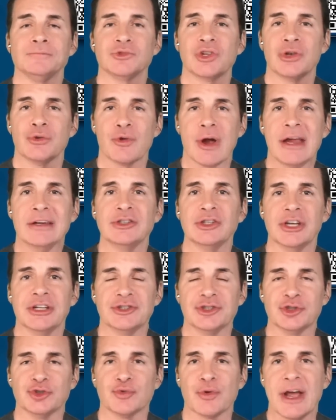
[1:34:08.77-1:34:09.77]

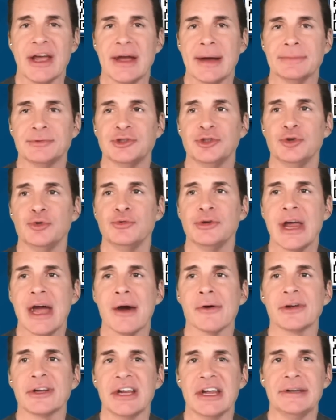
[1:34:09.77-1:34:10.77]
Congratulations, Ray Epps. You
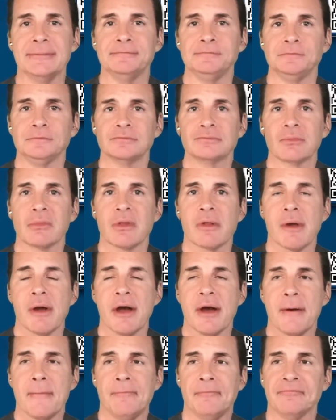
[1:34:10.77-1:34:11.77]
now get
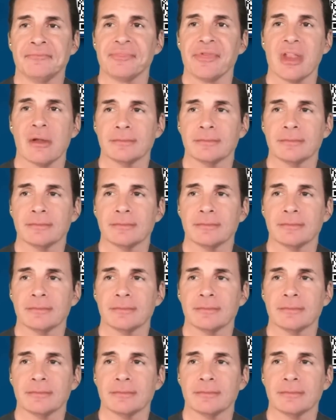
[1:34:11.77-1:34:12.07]
um,